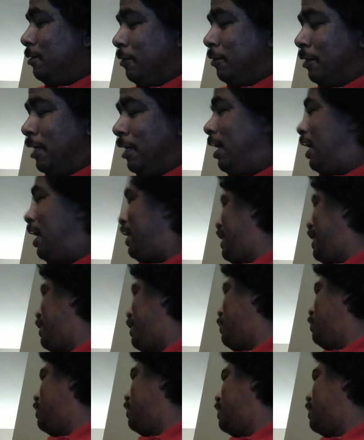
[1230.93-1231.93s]
No, I
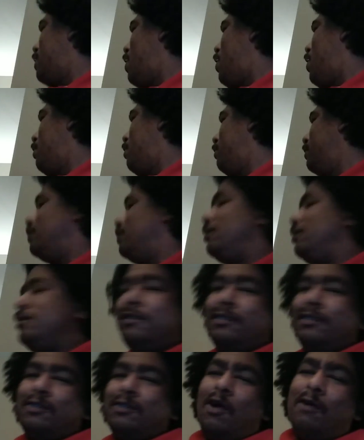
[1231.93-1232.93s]
can't do it. It's Arby's.
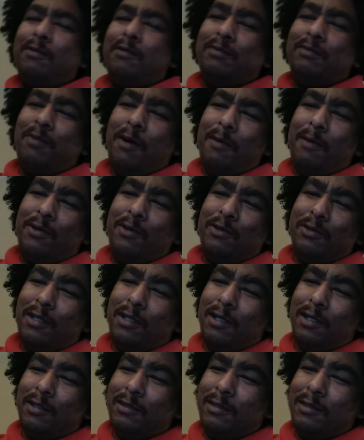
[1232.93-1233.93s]
It's Arby's barbecue
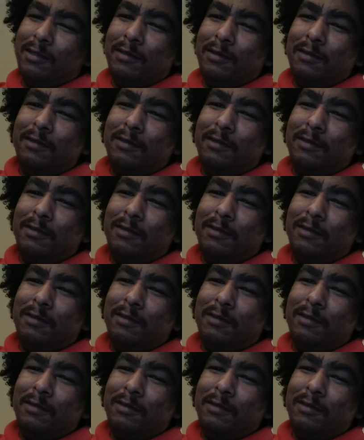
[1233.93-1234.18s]
sauce